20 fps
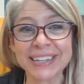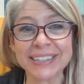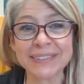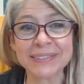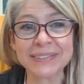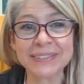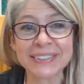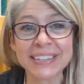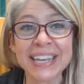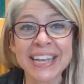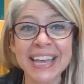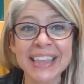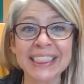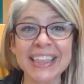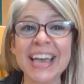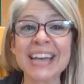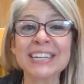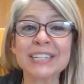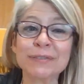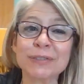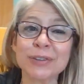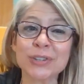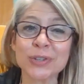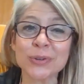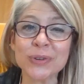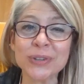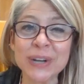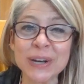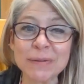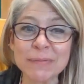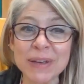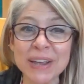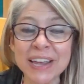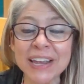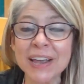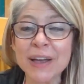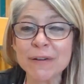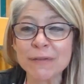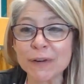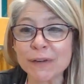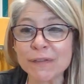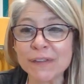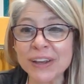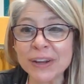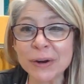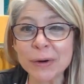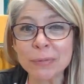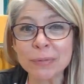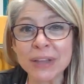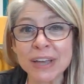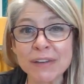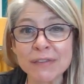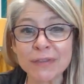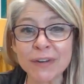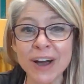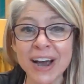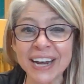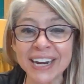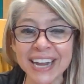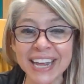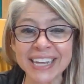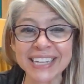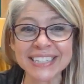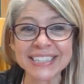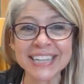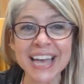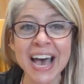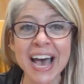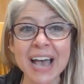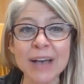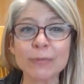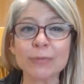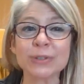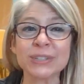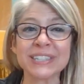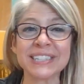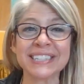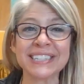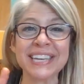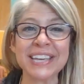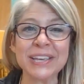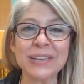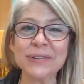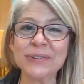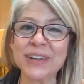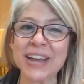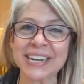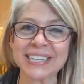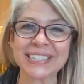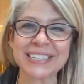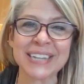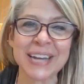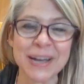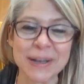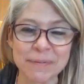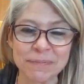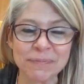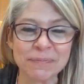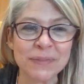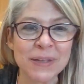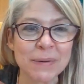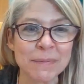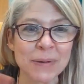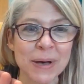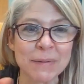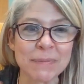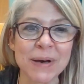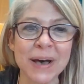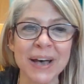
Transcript: Thanks for joining me for Fingerplay Fridays. I will see you next time. Bye-bye.